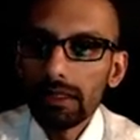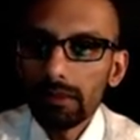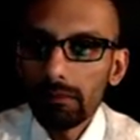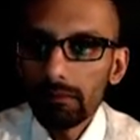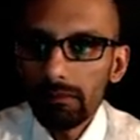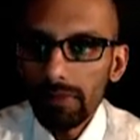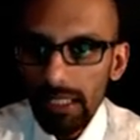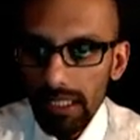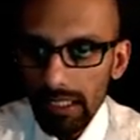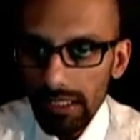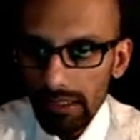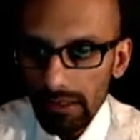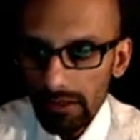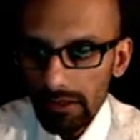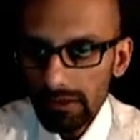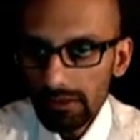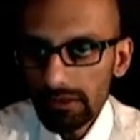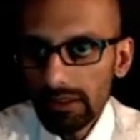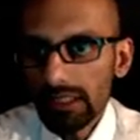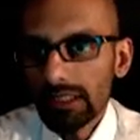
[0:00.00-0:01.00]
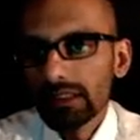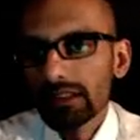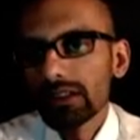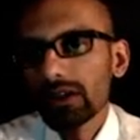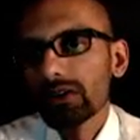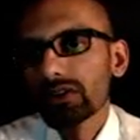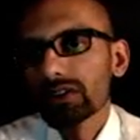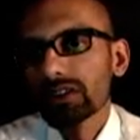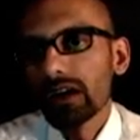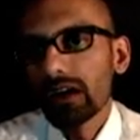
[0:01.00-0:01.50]
medial
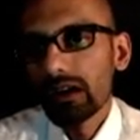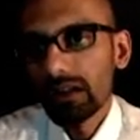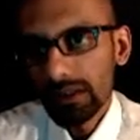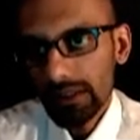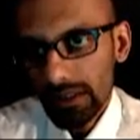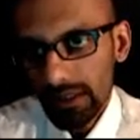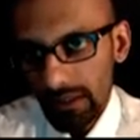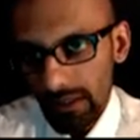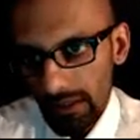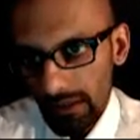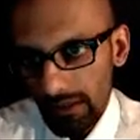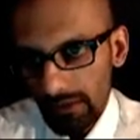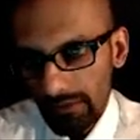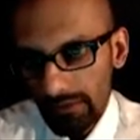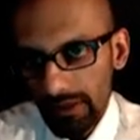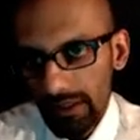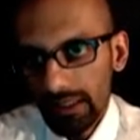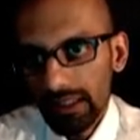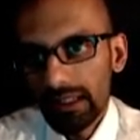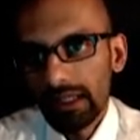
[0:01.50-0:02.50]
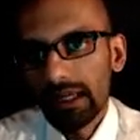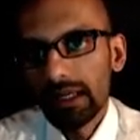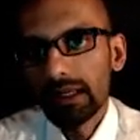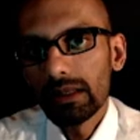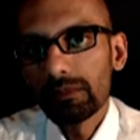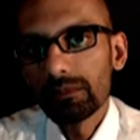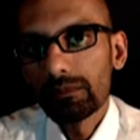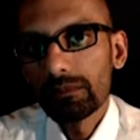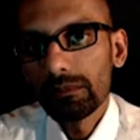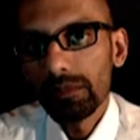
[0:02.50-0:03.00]
goes to ulnar nerve,
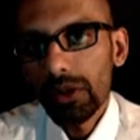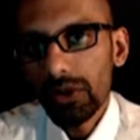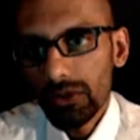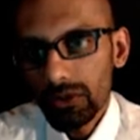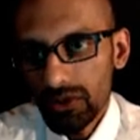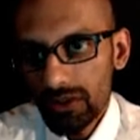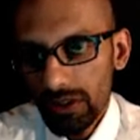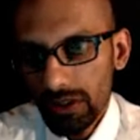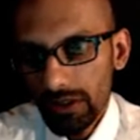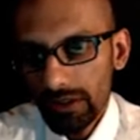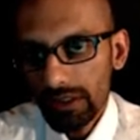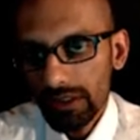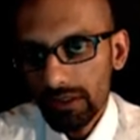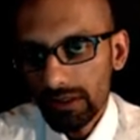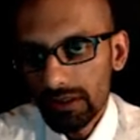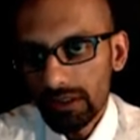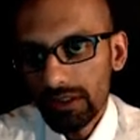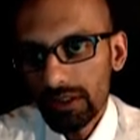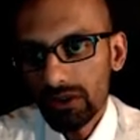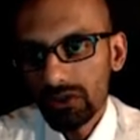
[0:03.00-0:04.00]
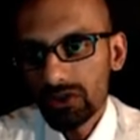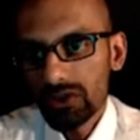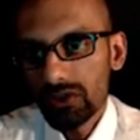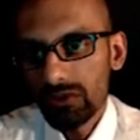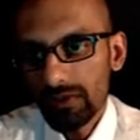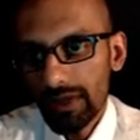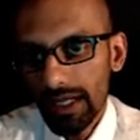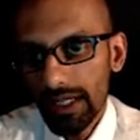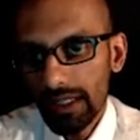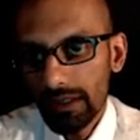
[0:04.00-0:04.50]
and posterior goes to
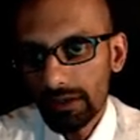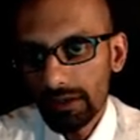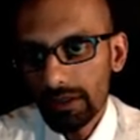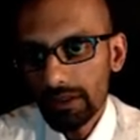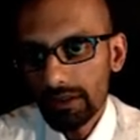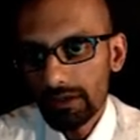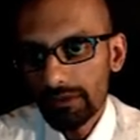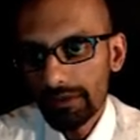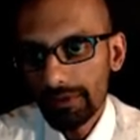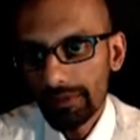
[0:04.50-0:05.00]
radial nerve.